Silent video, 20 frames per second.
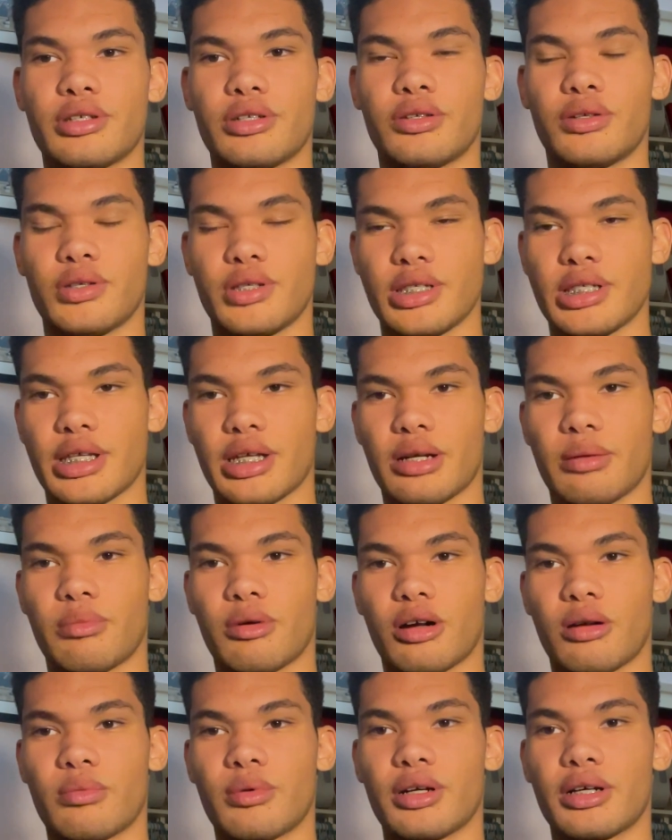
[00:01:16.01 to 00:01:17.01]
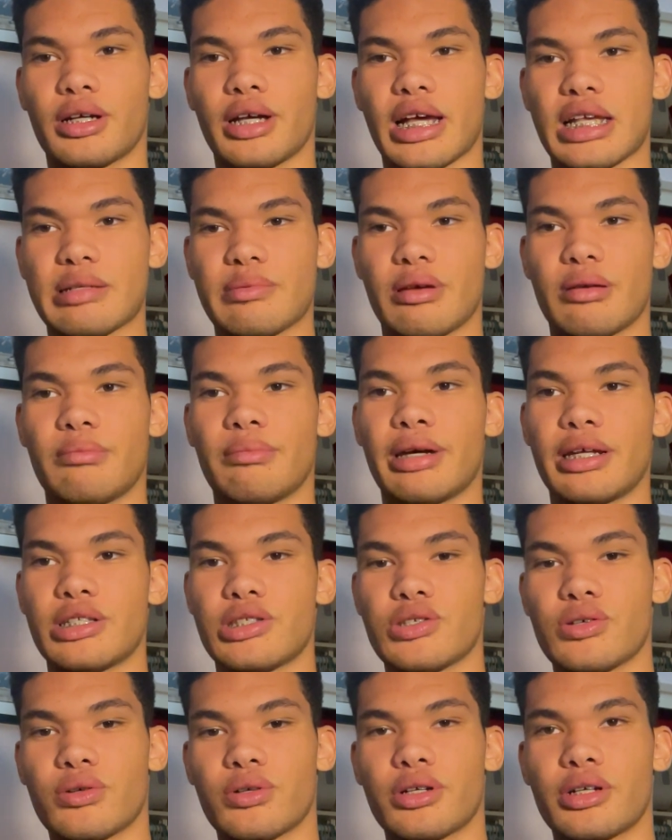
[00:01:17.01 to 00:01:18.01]
UC Santa Barbara as my
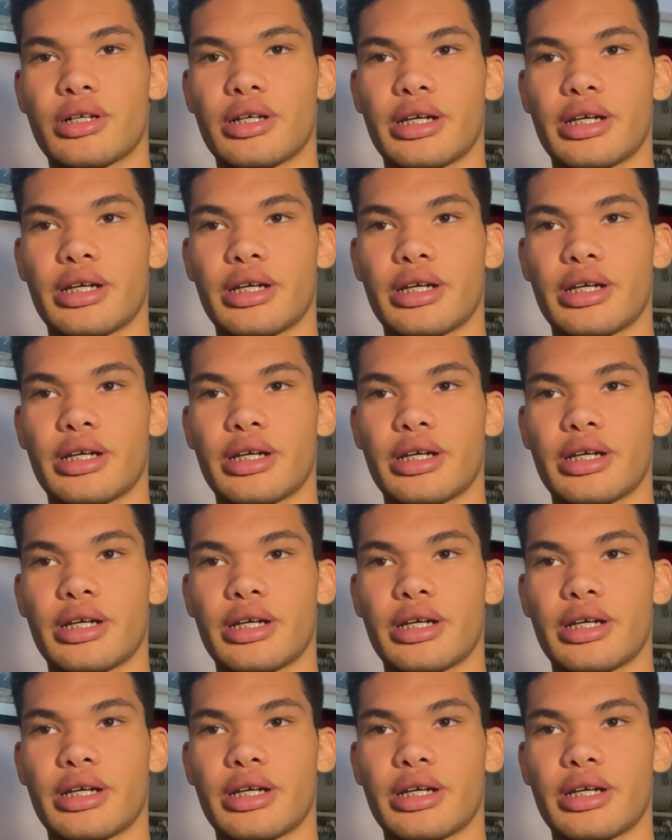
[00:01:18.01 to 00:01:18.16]
mentor